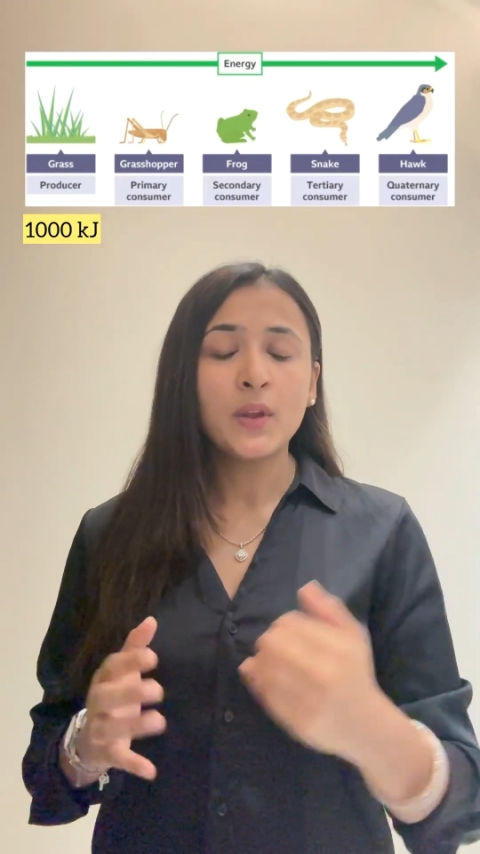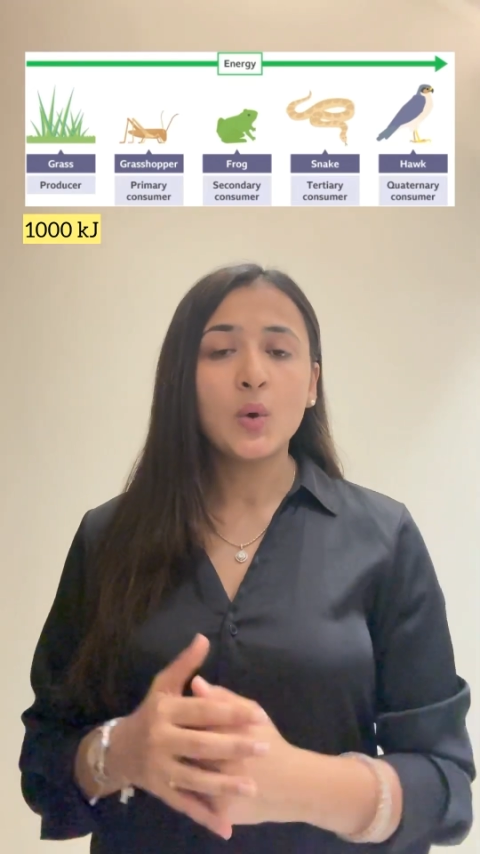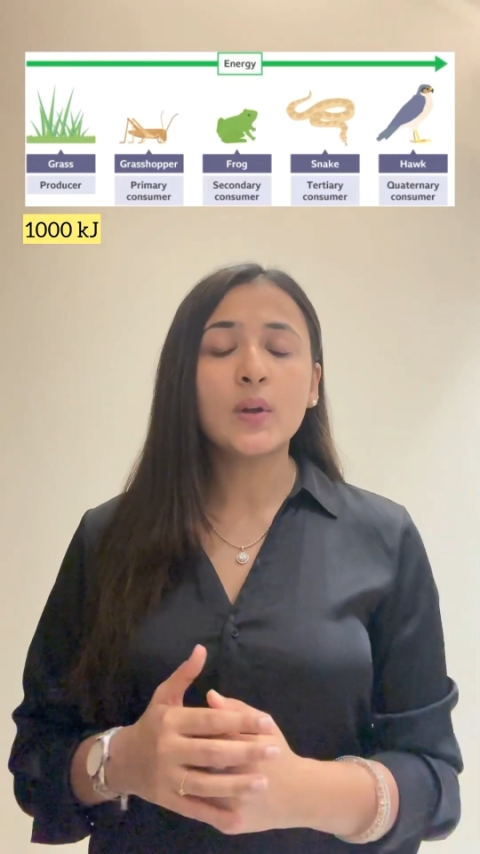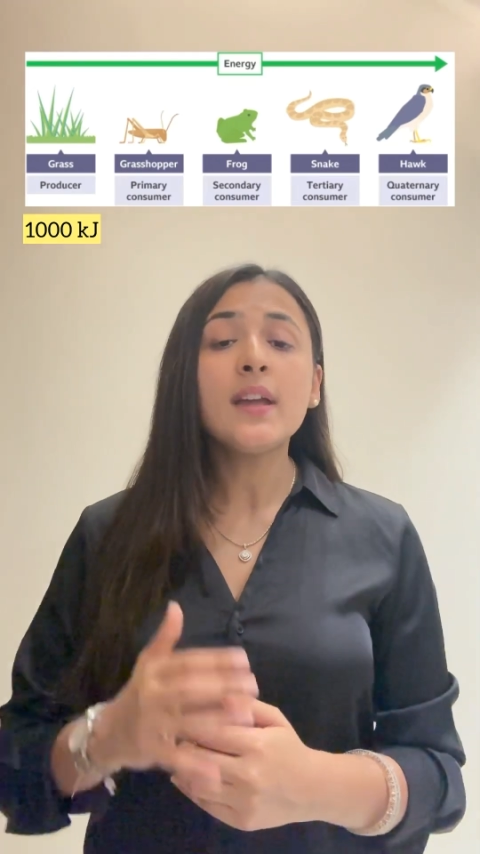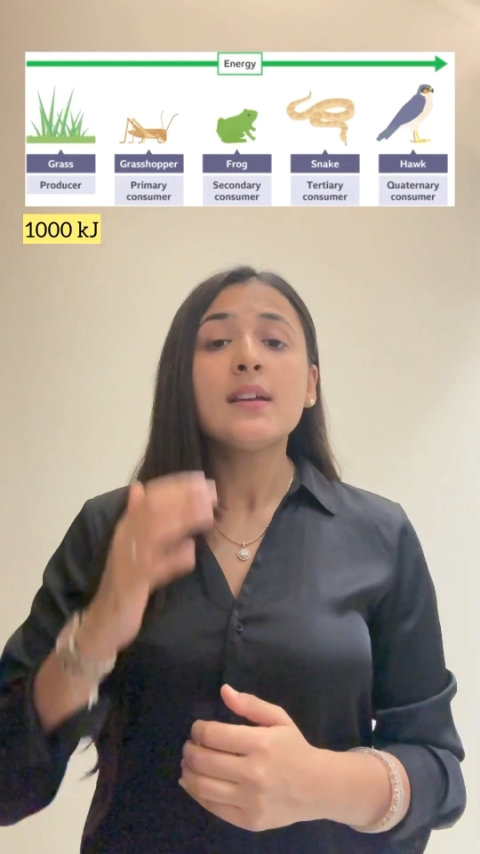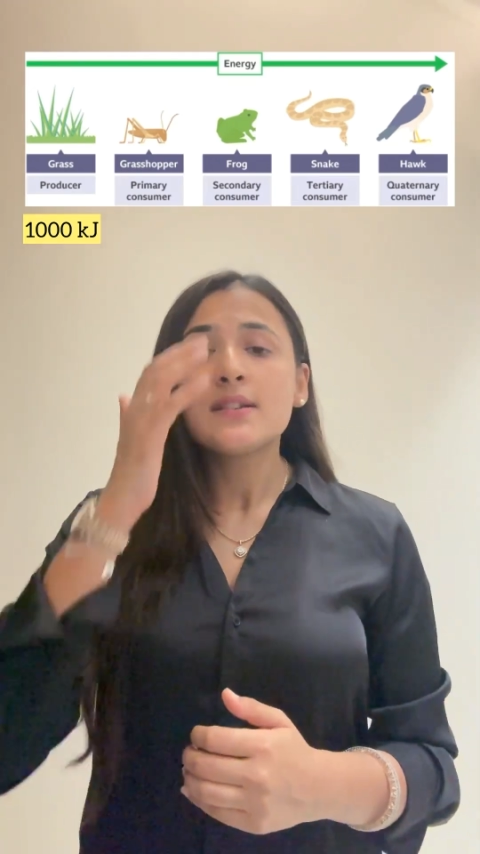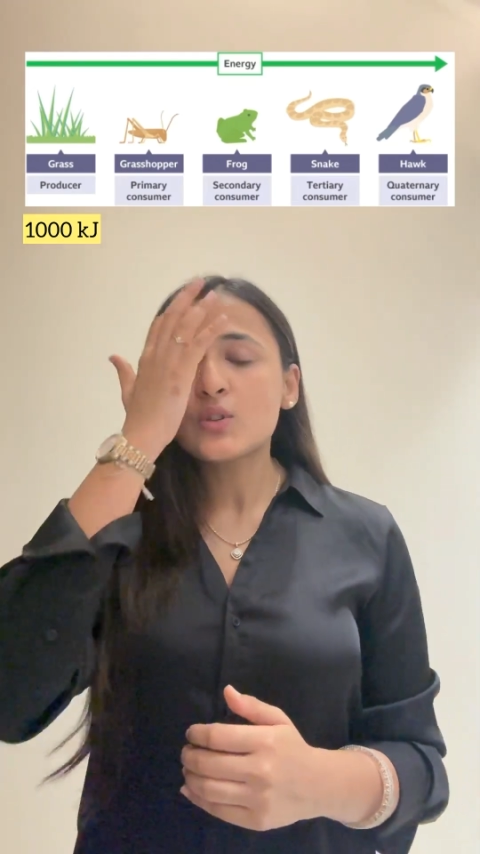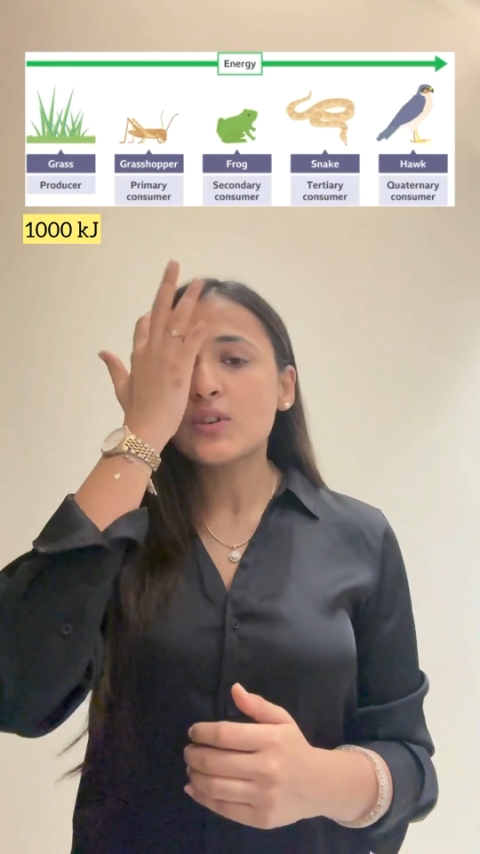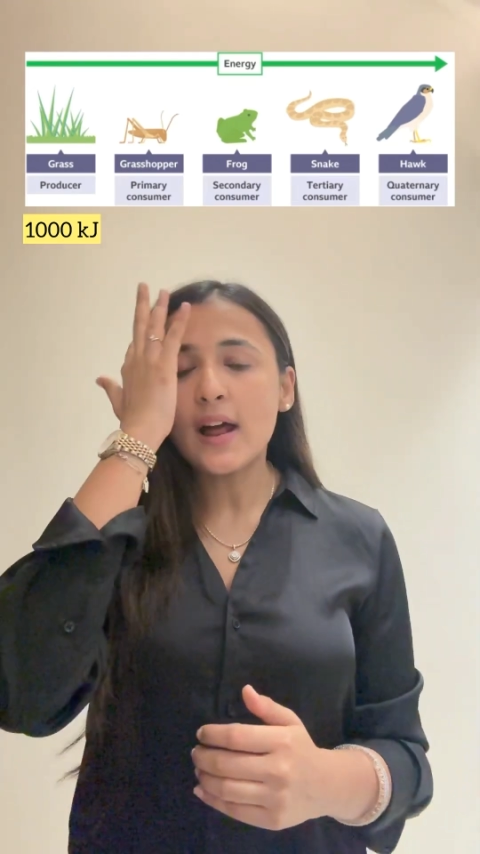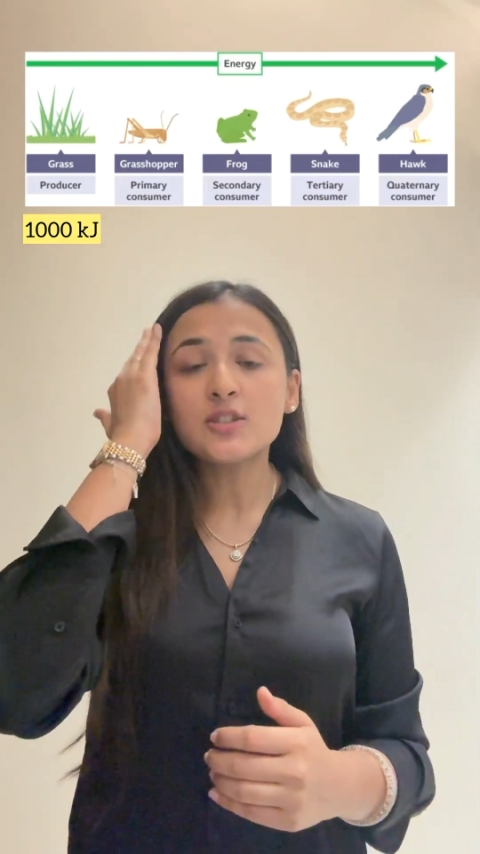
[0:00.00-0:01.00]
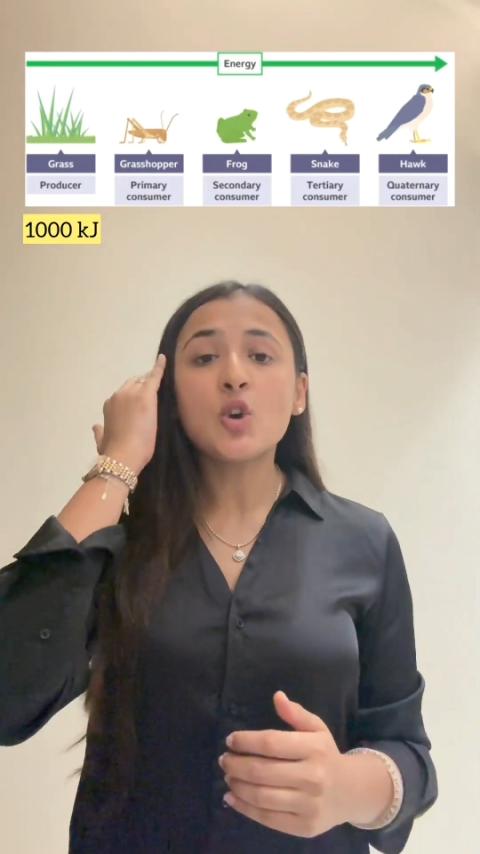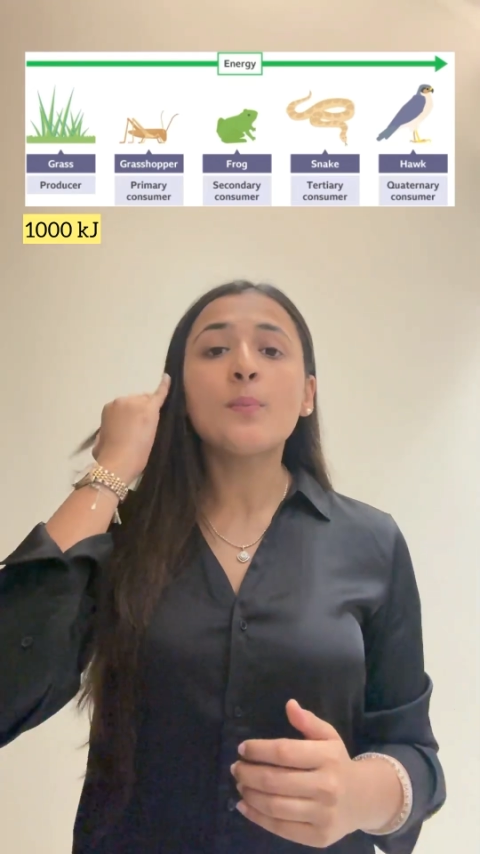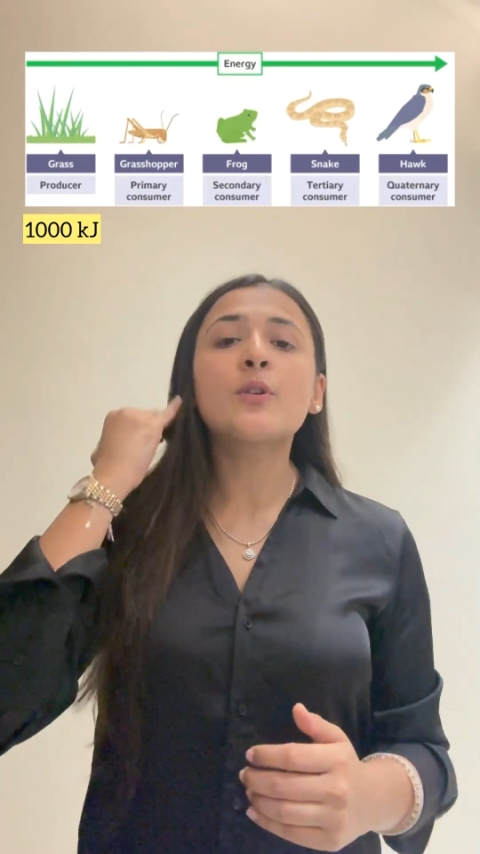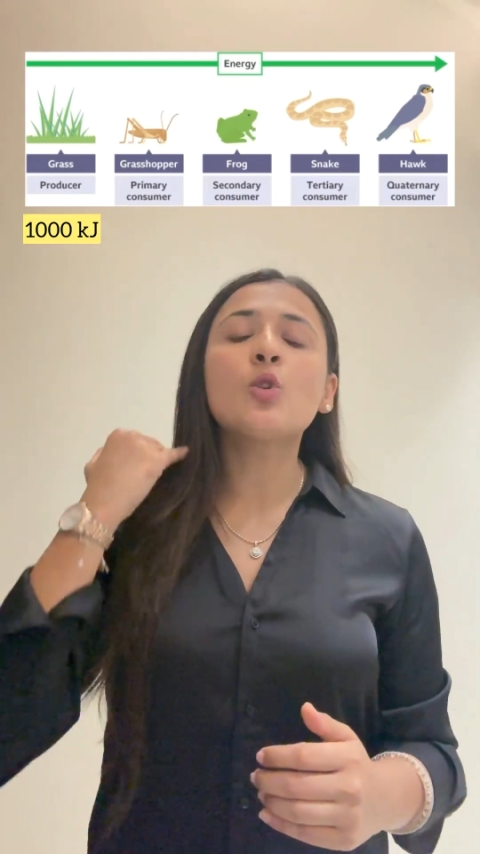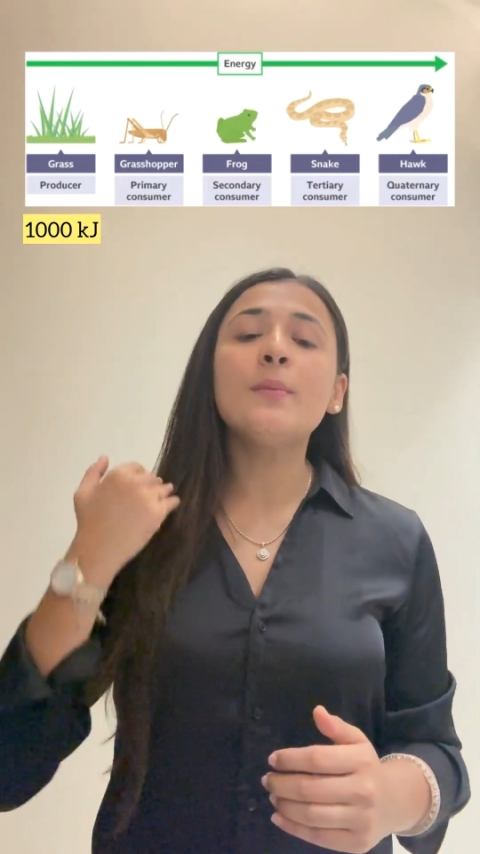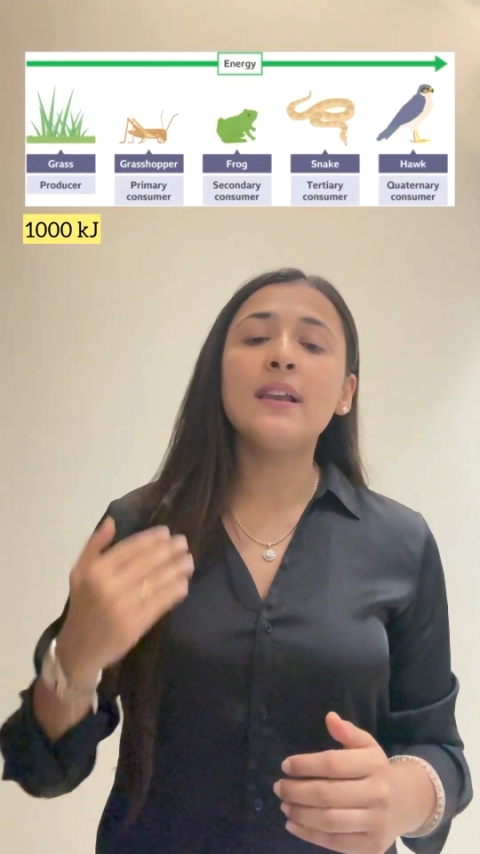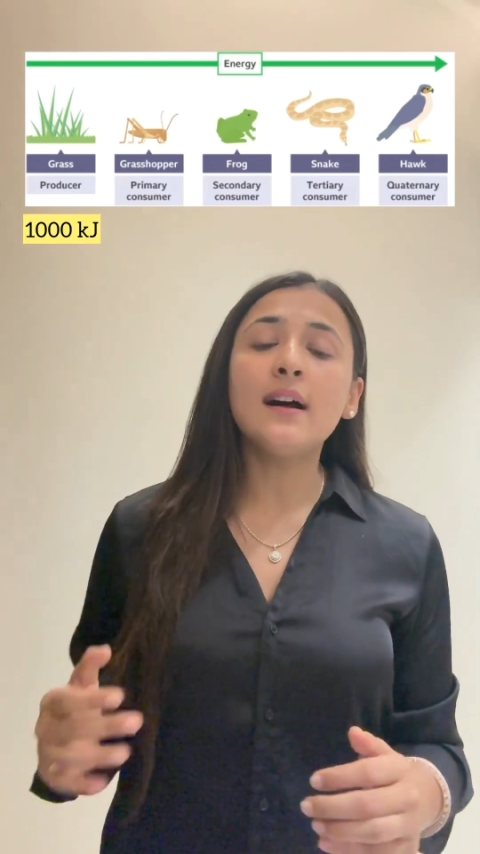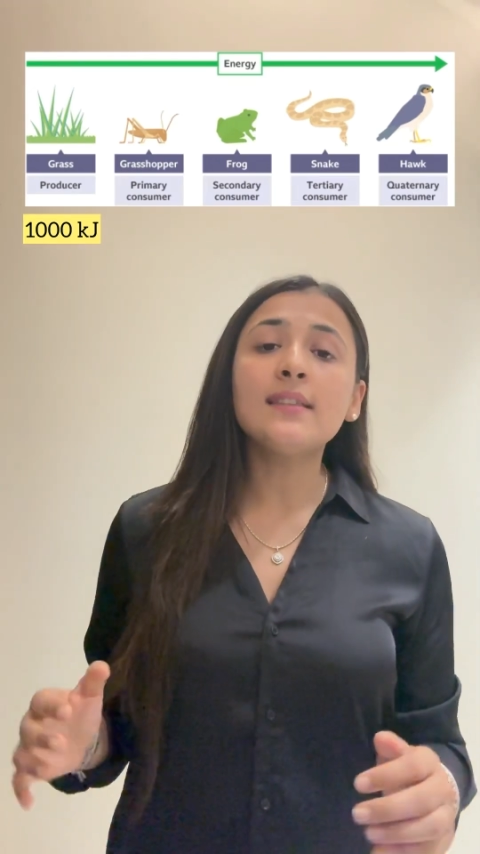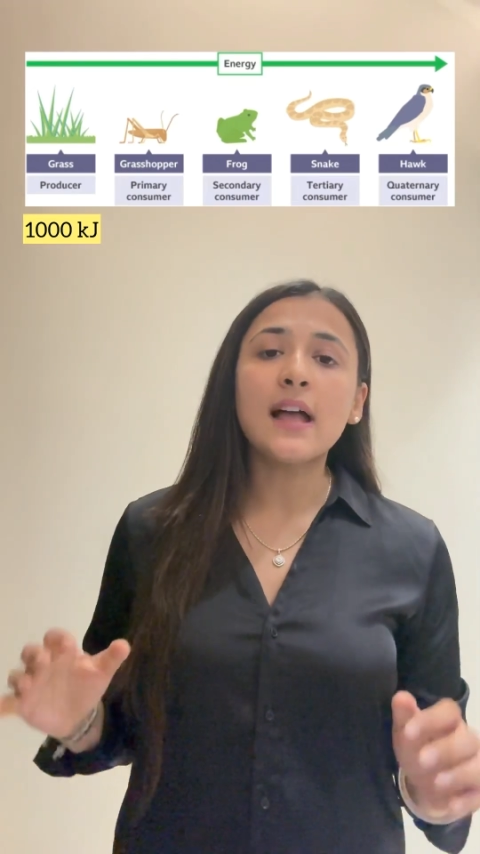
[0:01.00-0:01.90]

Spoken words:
Okay, so grasshopper ko mila